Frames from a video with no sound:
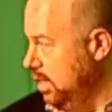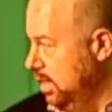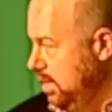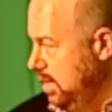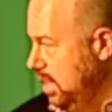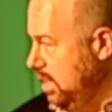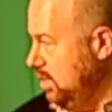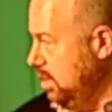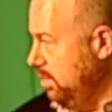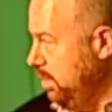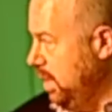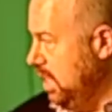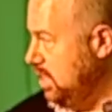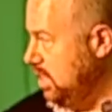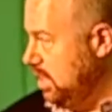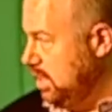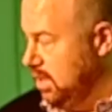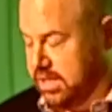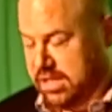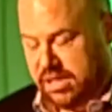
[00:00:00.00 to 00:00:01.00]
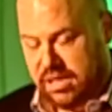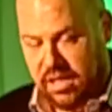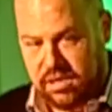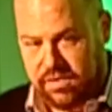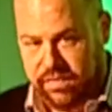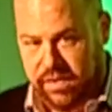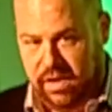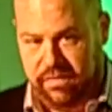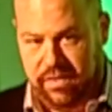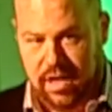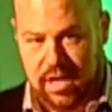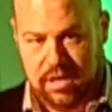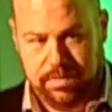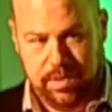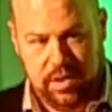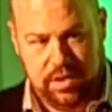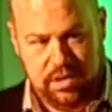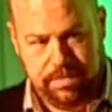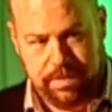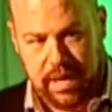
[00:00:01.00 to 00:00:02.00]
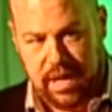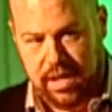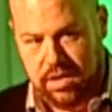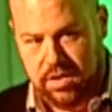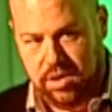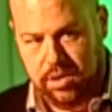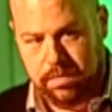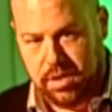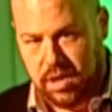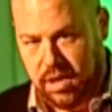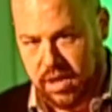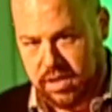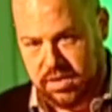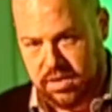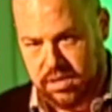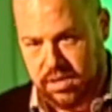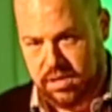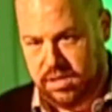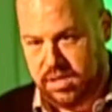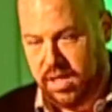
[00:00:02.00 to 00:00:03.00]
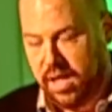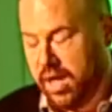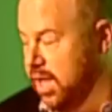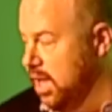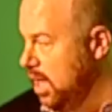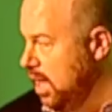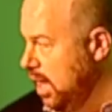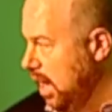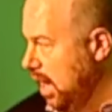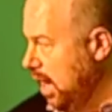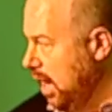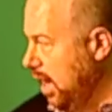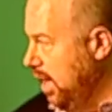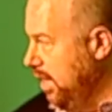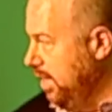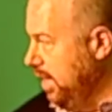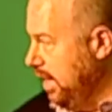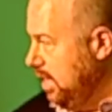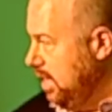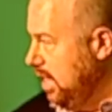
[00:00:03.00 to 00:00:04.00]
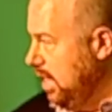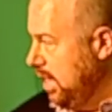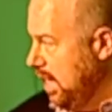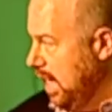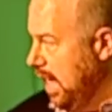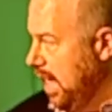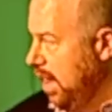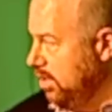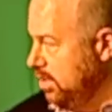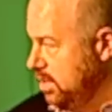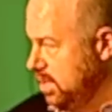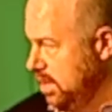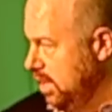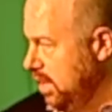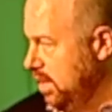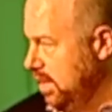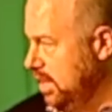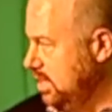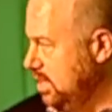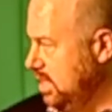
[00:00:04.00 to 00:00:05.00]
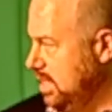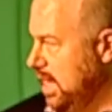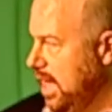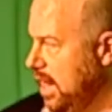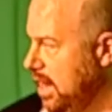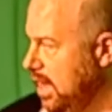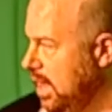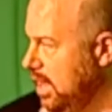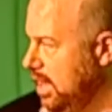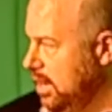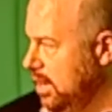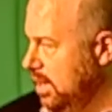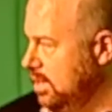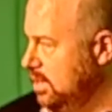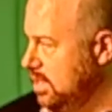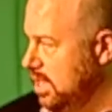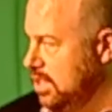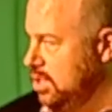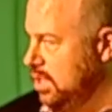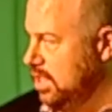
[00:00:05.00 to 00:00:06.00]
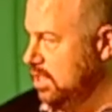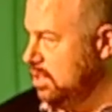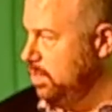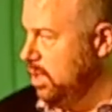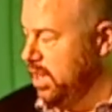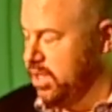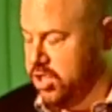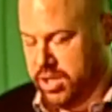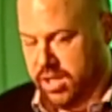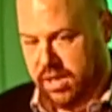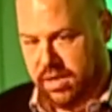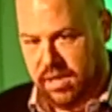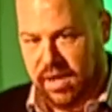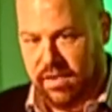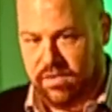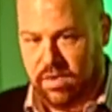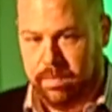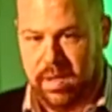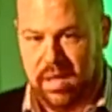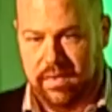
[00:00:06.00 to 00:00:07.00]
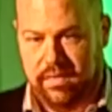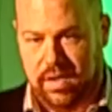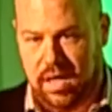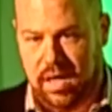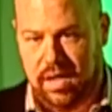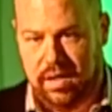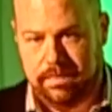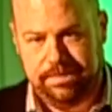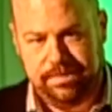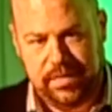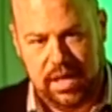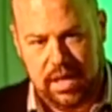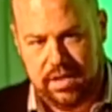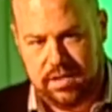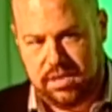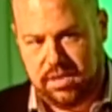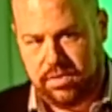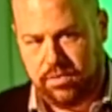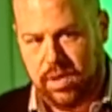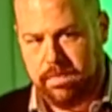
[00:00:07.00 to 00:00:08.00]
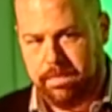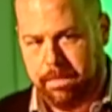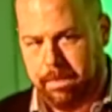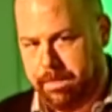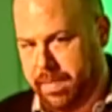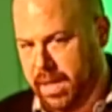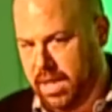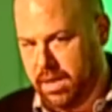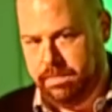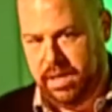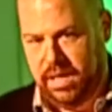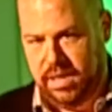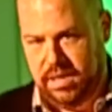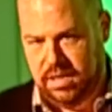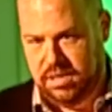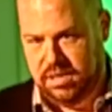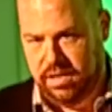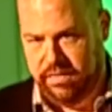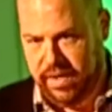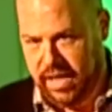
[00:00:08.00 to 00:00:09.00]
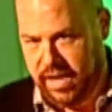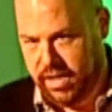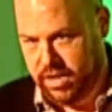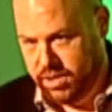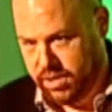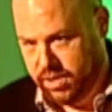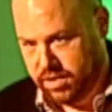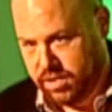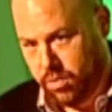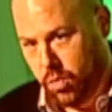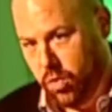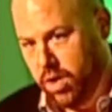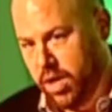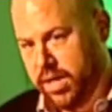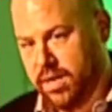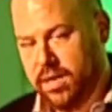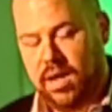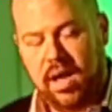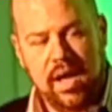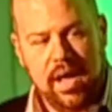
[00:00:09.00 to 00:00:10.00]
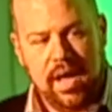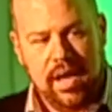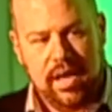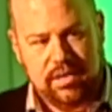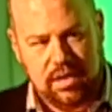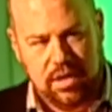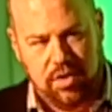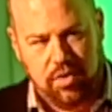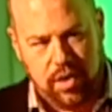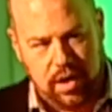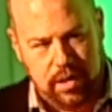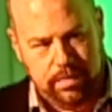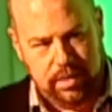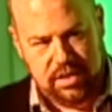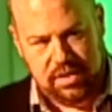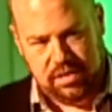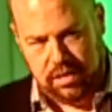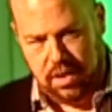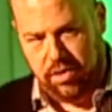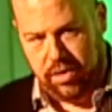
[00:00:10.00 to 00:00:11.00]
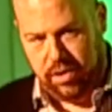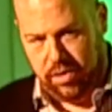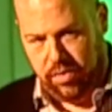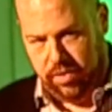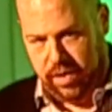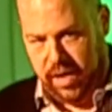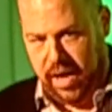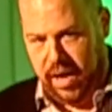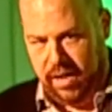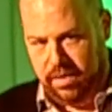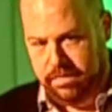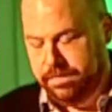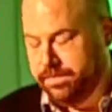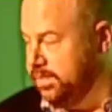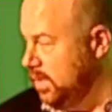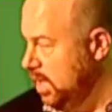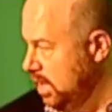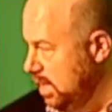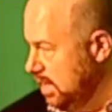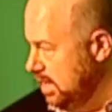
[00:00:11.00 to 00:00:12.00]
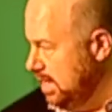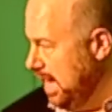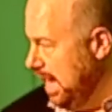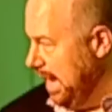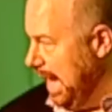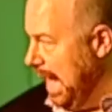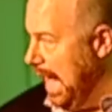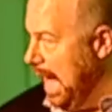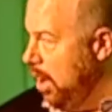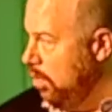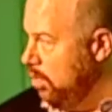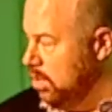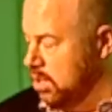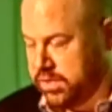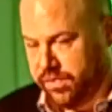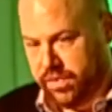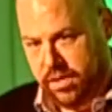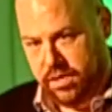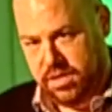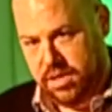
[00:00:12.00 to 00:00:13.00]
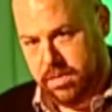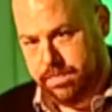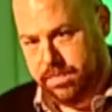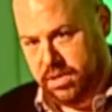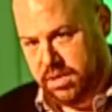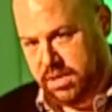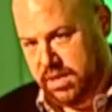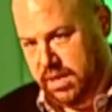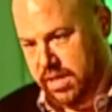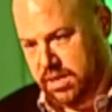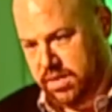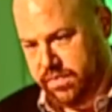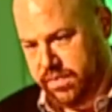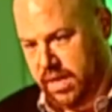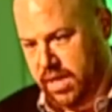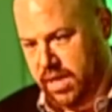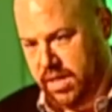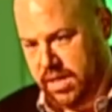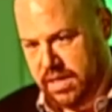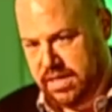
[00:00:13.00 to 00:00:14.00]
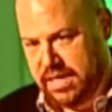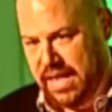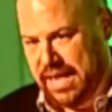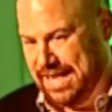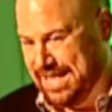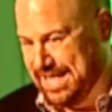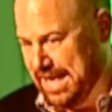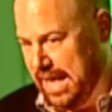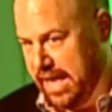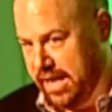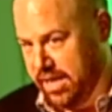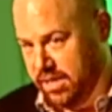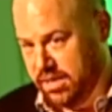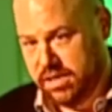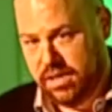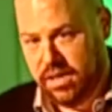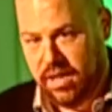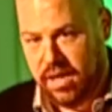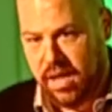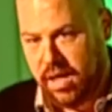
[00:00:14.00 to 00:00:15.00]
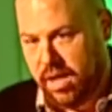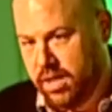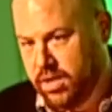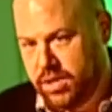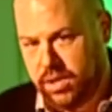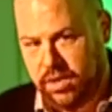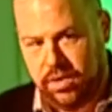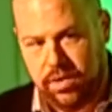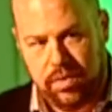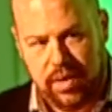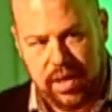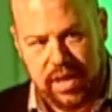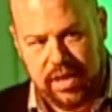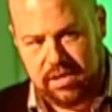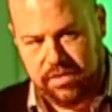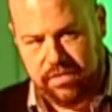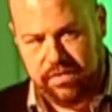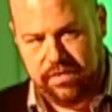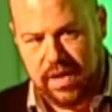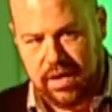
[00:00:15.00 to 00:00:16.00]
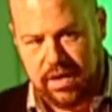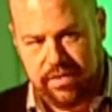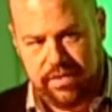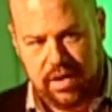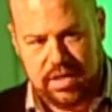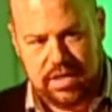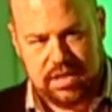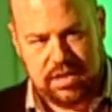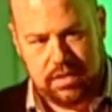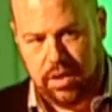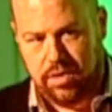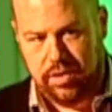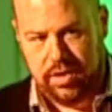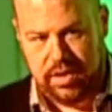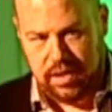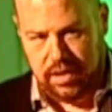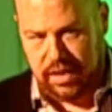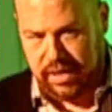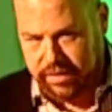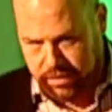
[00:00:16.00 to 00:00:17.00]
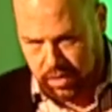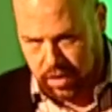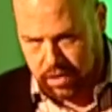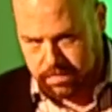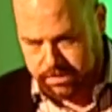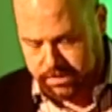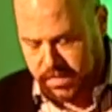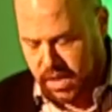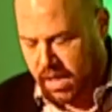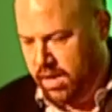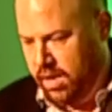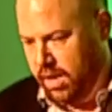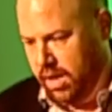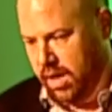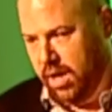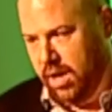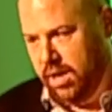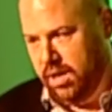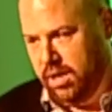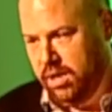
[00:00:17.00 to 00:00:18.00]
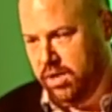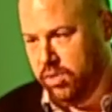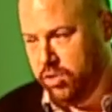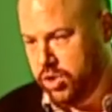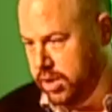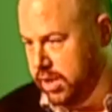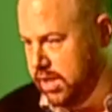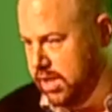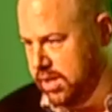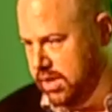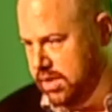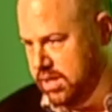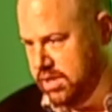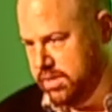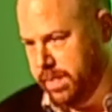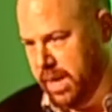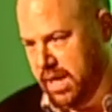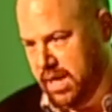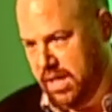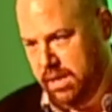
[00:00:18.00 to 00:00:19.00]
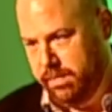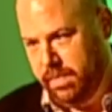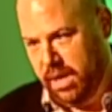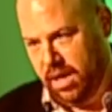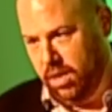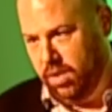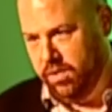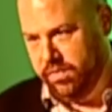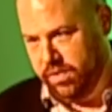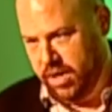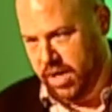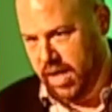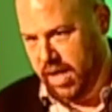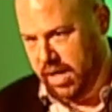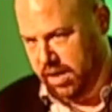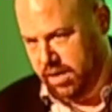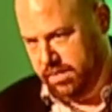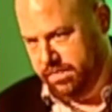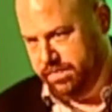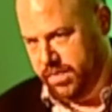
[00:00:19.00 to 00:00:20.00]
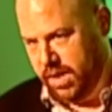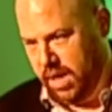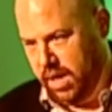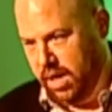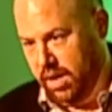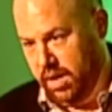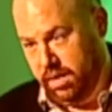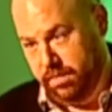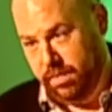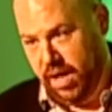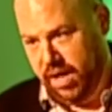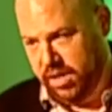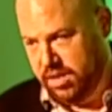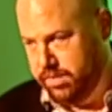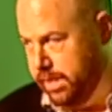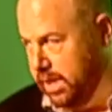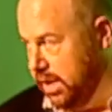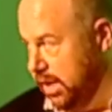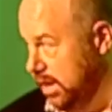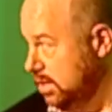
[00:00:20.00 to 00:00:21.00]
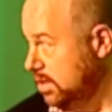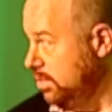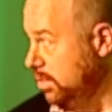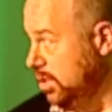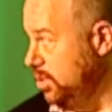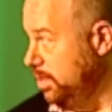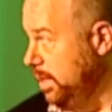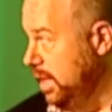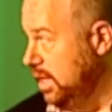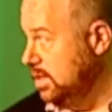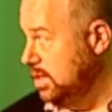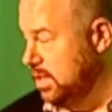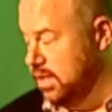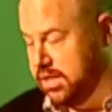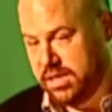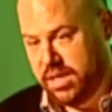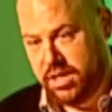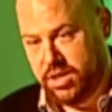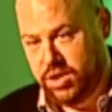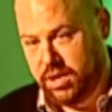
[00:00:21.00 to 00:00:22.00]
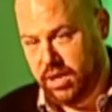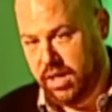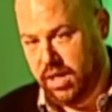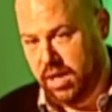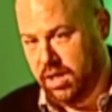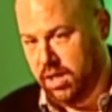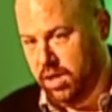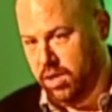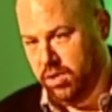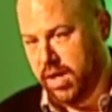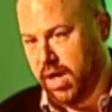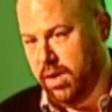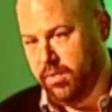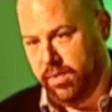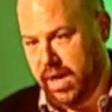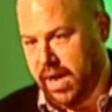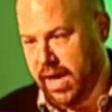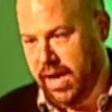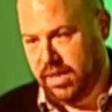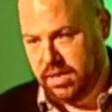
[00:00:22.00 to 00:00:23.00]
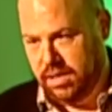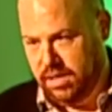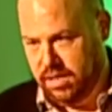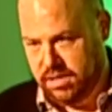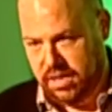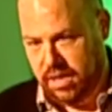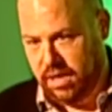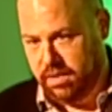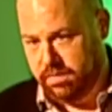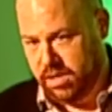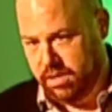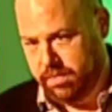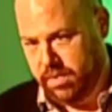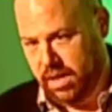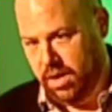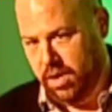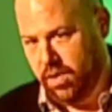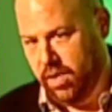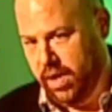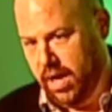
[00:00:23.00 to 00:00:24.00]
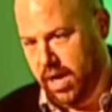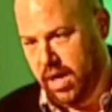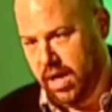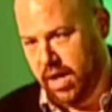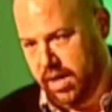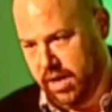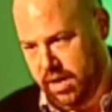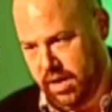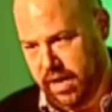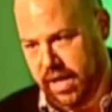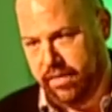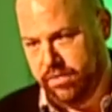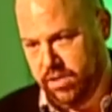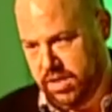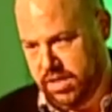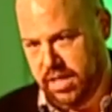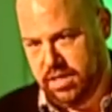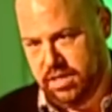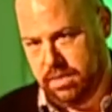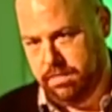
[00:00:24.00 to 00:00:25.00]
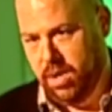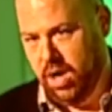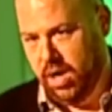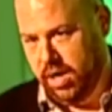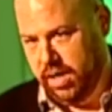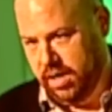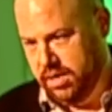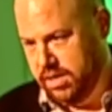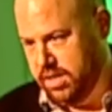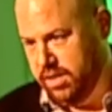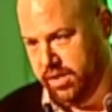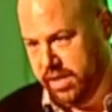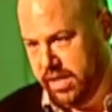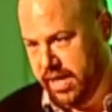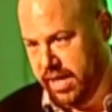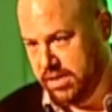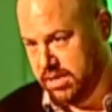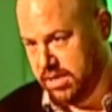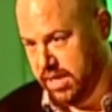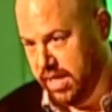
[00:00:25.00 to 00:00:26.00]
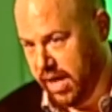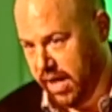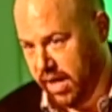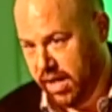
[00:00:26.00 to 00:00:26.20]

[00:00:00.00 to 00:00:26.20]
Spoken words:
These are basically CSV files produced by Hadoop clusters that kick out this data in essentially a spreadsheet that you have to pivot on. It has three big disadvantages. One, it's incredibly slow to create. It can take hours for a simple CSV. It can take days. Two, it's very, very slow to deliver. Usually you get this by email overnight, in my experience, which means that essentially you're not reacting to something going on in an advertising market until the next day.